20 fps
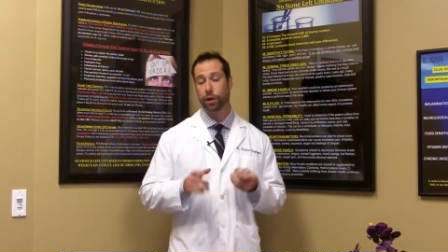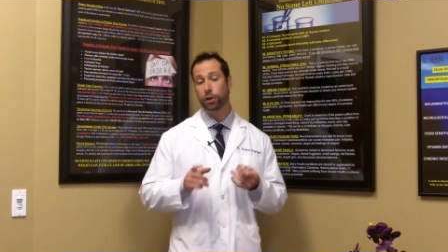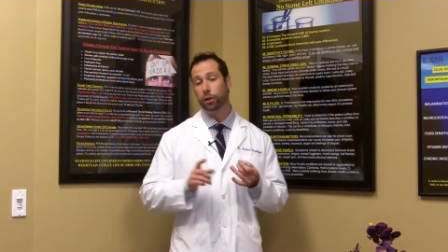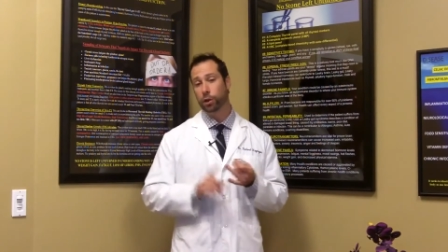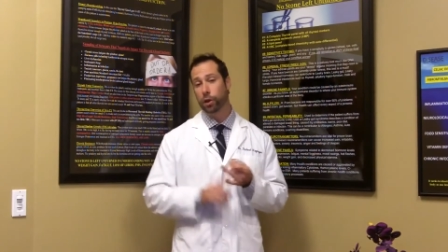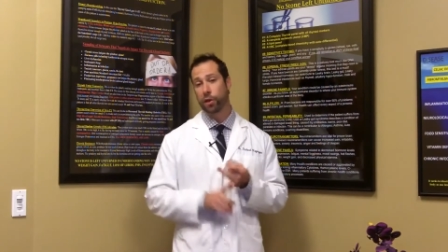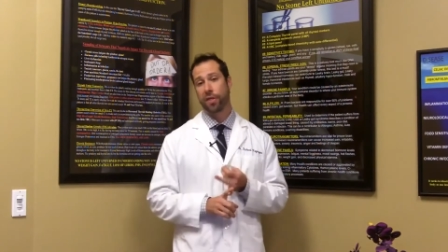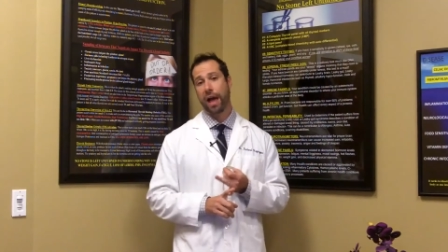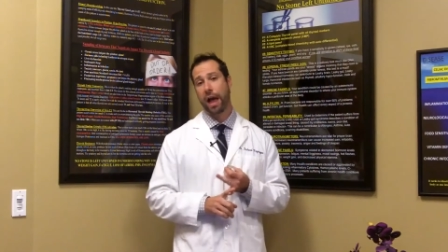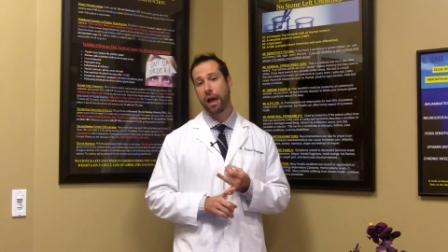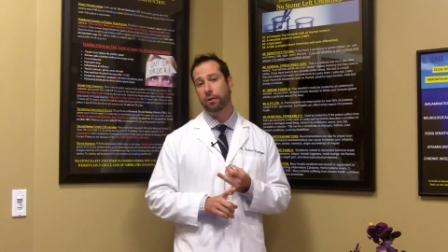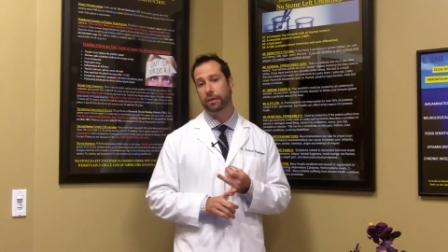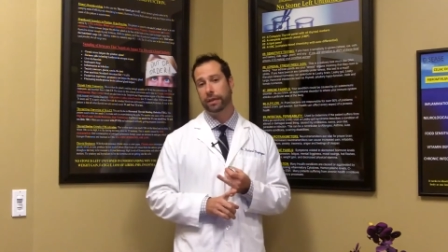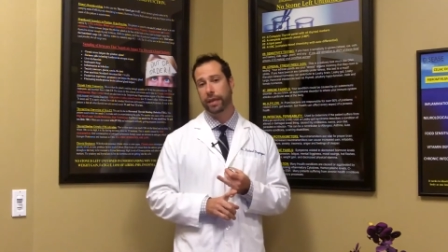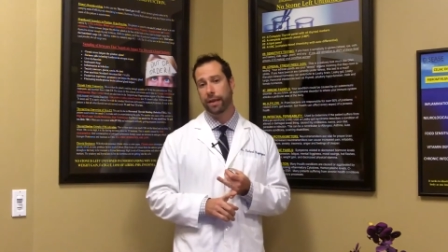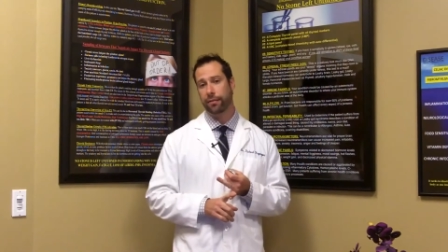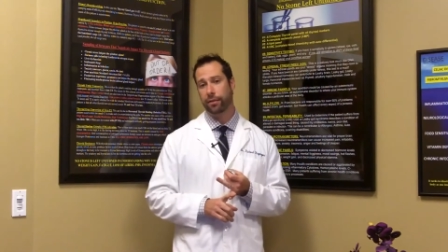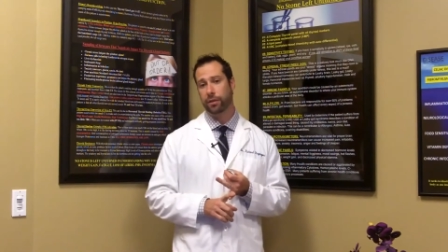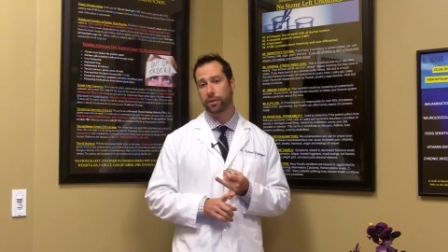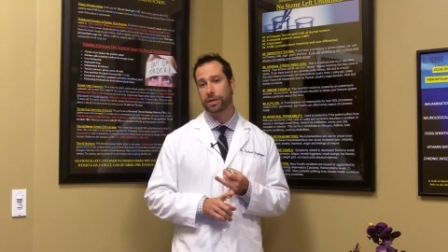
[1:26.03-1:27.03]
Now, the
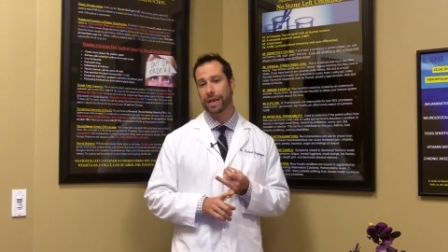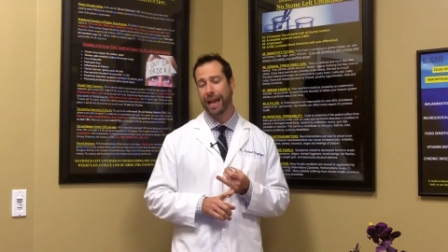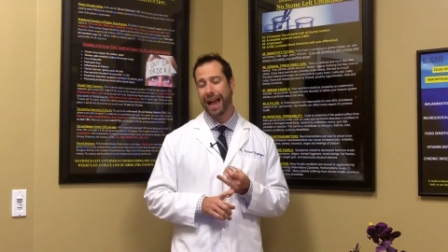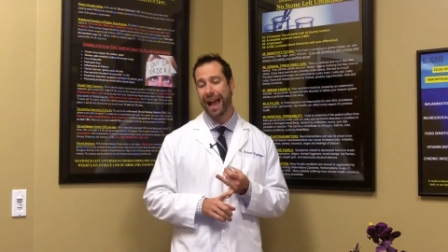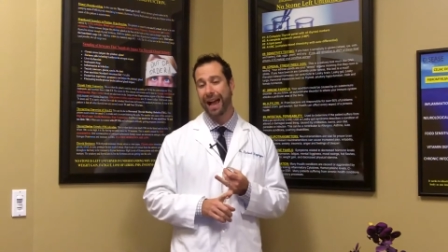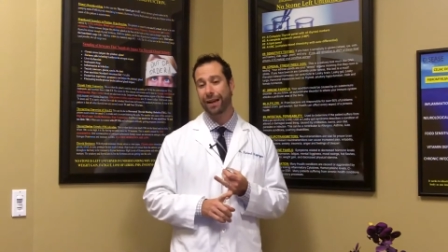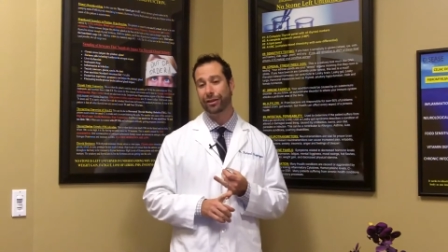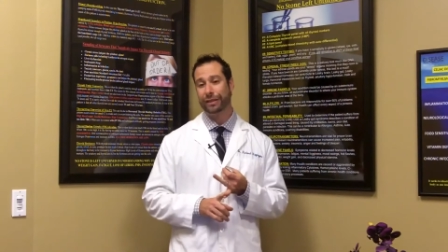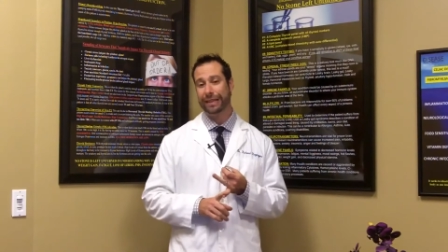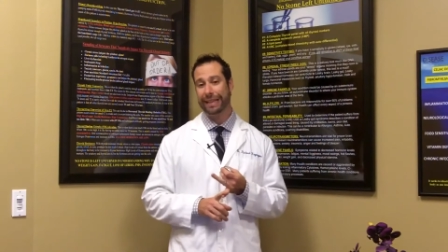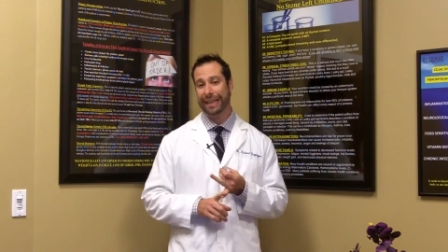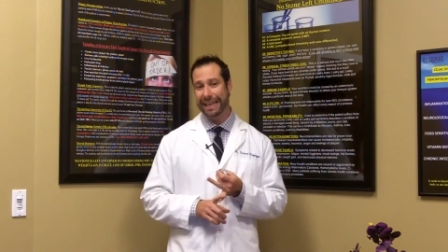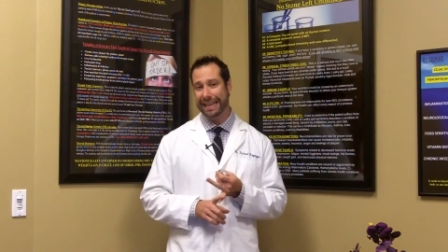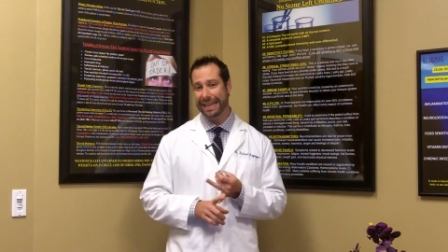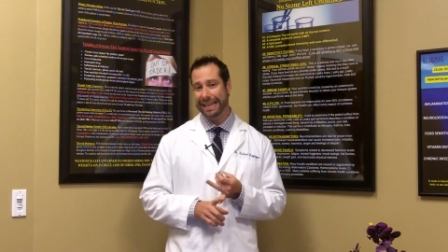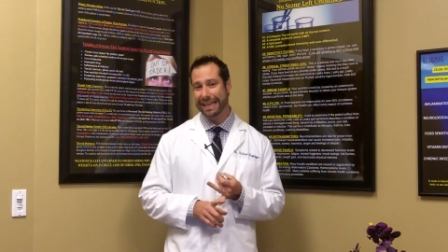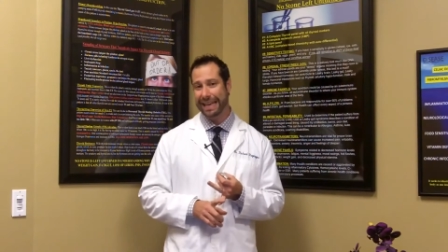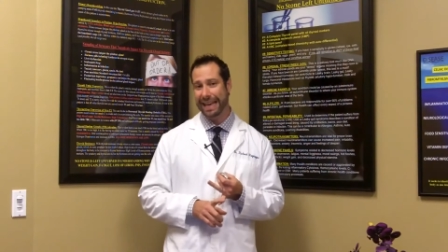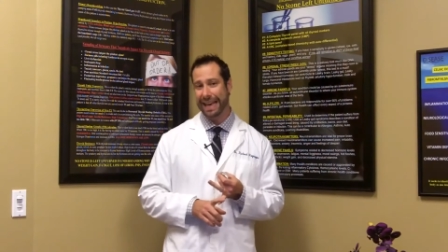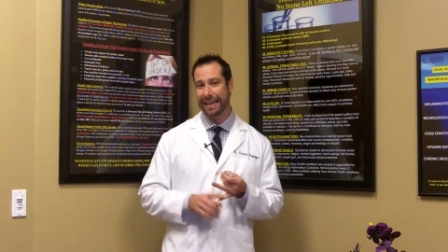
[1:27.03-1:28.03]
glutathione levels
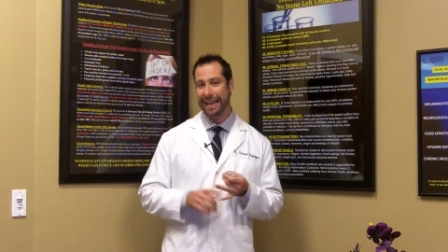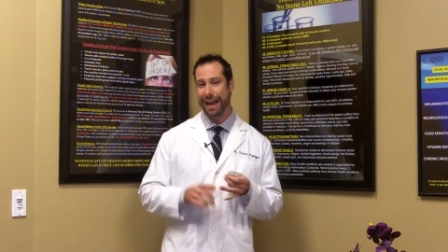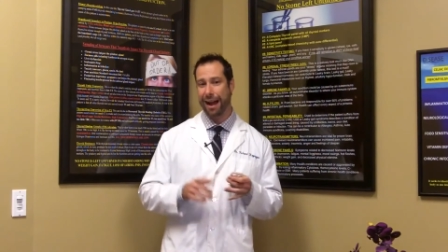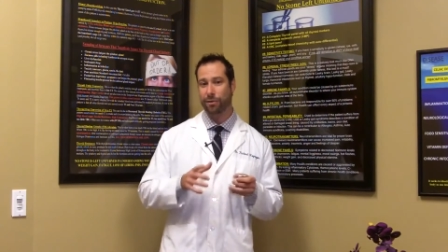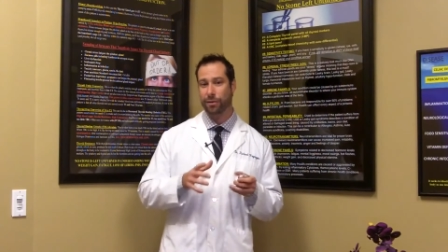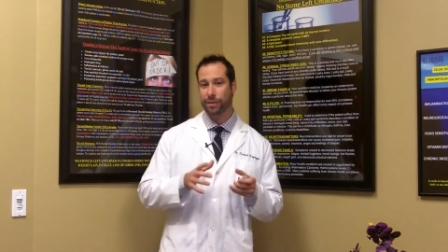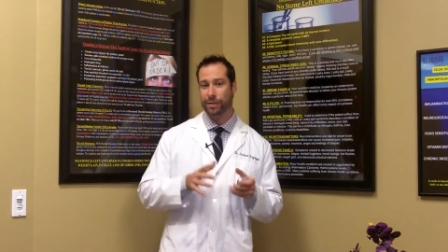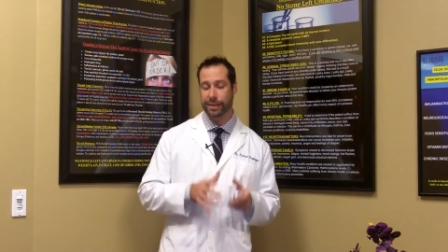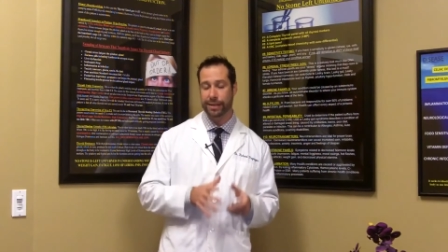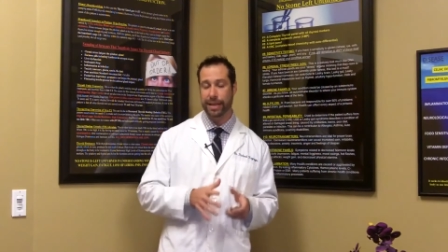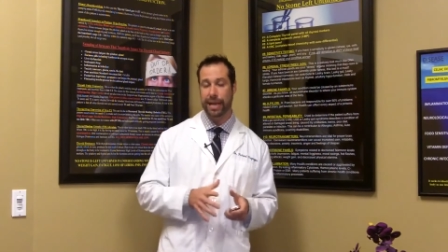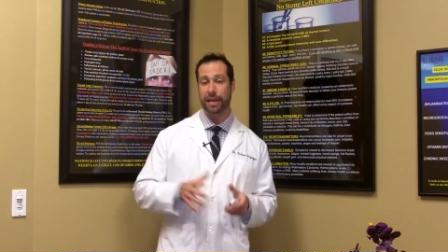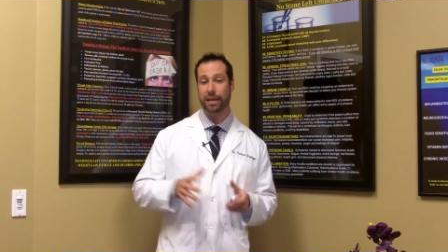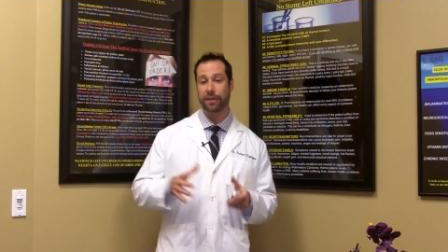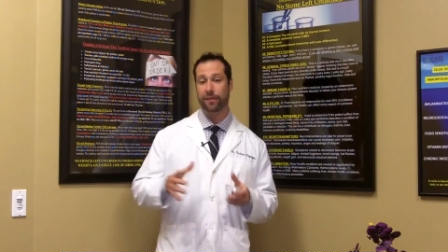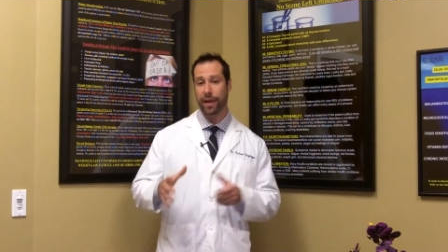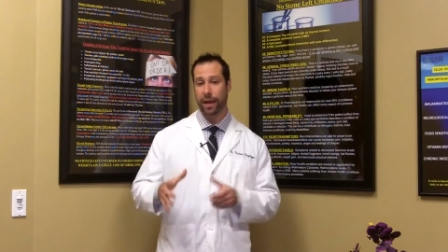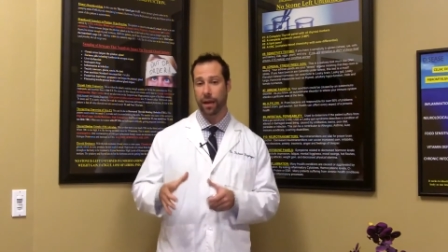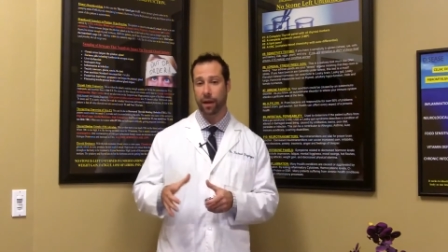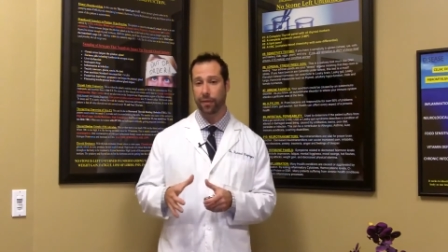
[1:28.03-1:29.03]
actually indicate our
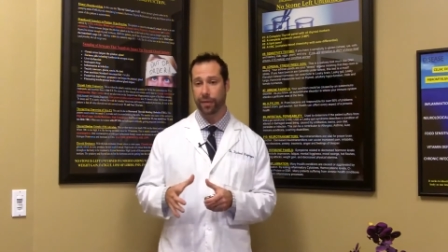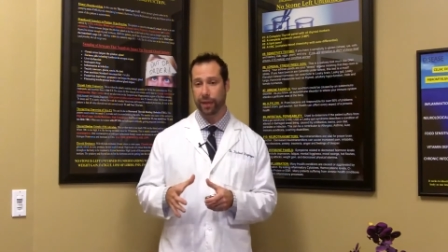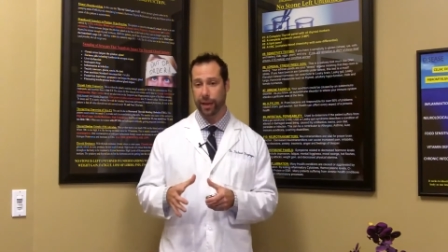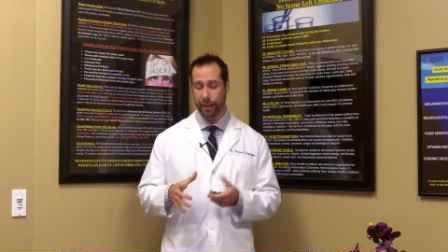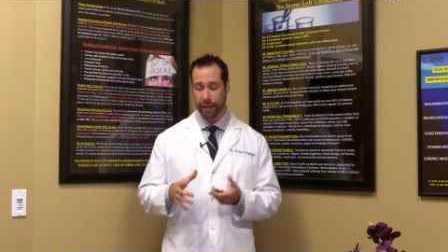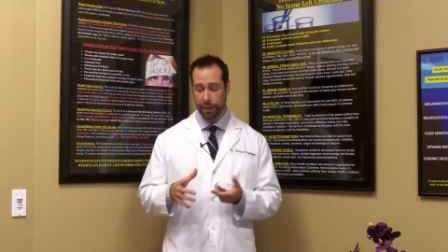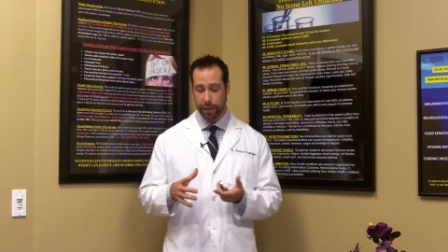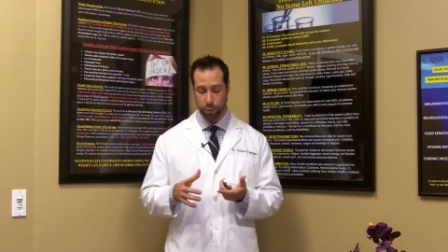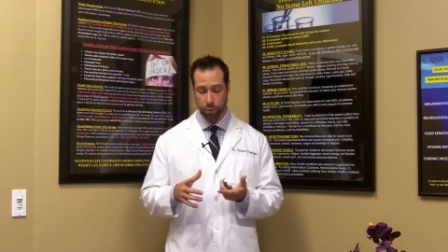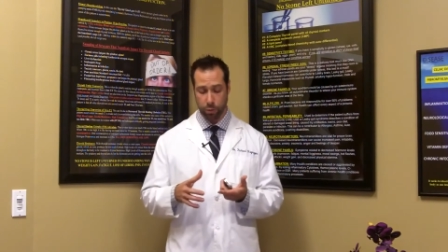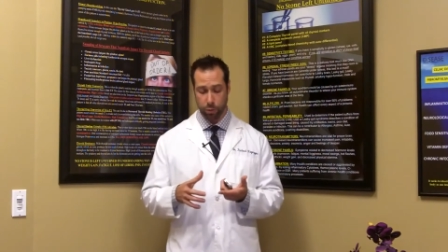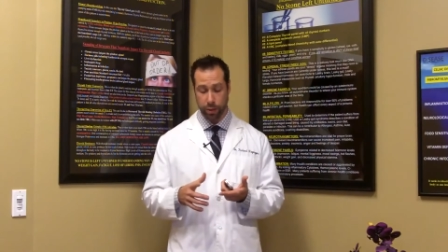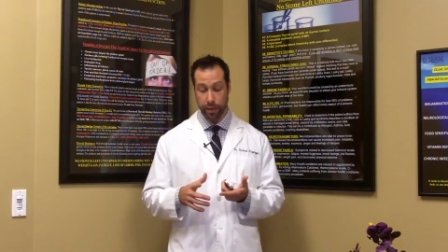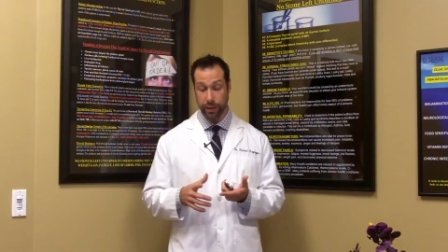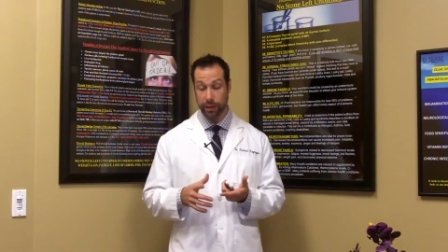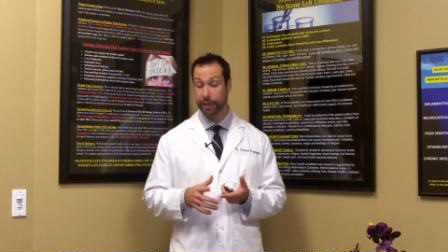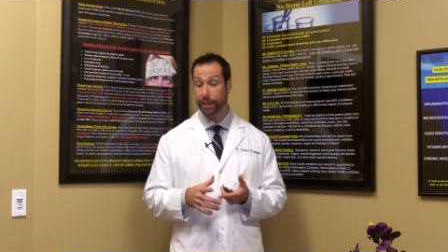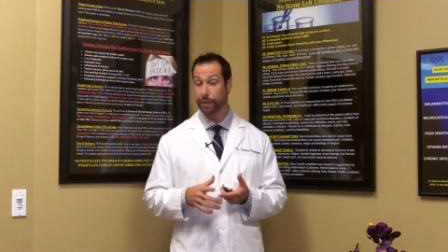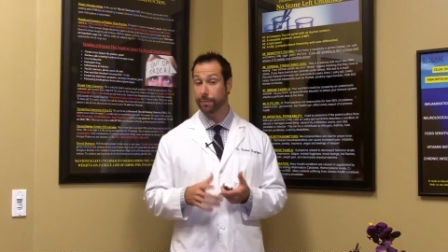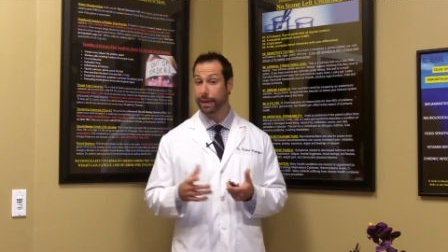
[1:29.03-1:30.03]
state of health and
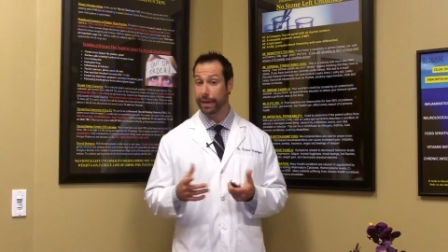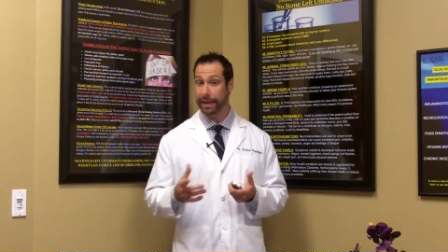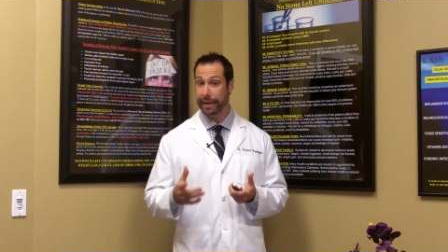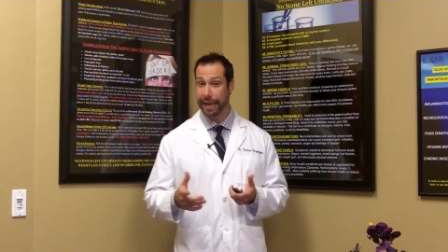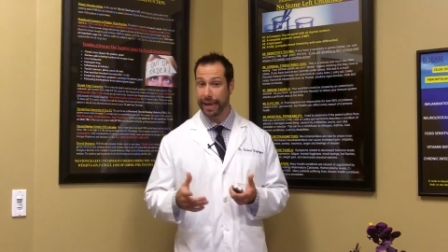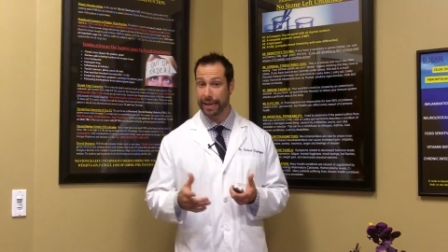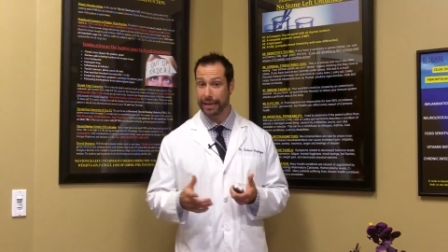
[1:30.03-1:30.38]
can really,